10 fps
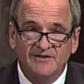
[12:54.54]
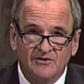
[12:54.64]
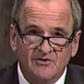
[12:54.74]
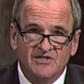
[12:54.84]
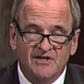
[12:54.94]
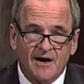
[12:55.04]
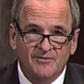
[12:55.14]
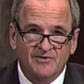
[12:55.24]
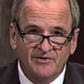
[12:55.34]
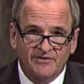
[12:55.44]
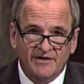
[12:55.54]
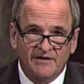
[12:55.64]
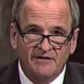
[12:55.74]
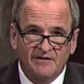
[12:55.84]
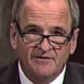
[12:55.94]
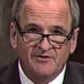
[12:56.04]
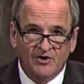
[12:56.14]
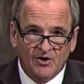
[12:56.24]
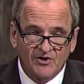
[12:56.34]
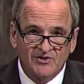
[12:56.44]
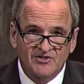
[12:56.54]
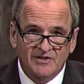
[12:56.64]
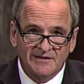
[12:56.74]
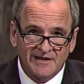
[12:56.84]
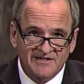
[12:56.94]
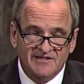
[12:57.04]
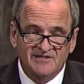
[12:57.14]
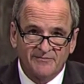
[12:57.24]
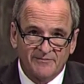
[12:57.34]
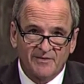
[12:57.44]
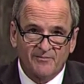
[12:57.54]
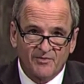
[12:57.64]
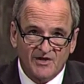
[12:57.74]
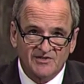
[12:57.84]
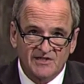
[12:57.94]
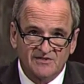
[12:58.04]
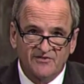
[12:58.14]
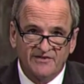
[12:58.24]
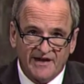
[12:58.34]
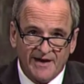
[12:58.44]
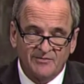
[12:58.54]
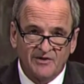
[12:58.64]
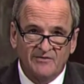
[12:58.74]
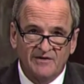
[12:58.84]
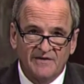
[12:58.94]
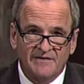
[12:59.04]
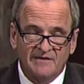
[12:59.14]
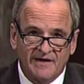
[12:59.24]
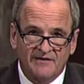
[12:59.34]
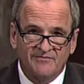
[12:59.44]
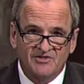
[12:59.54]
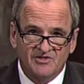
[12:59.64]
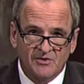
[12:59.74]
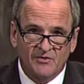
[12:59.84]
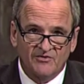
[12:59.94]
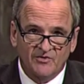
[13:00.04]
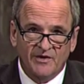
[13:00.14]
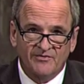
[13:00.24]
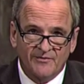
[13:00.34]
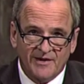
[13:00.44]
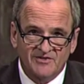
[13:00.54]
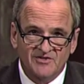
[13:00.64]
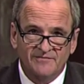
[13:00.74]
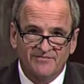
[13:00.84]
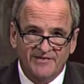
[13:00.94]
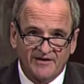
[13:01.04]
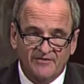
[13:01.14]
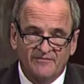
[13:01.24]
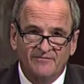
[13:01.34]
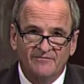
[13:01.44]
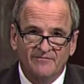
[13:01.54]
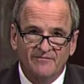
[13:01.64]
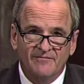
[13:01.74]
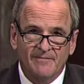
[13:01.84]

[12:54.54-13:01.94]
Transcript: I'd like to use this opportunity to urge a license amendment process for Diablo in the light of these new earthquake threats. Thank you.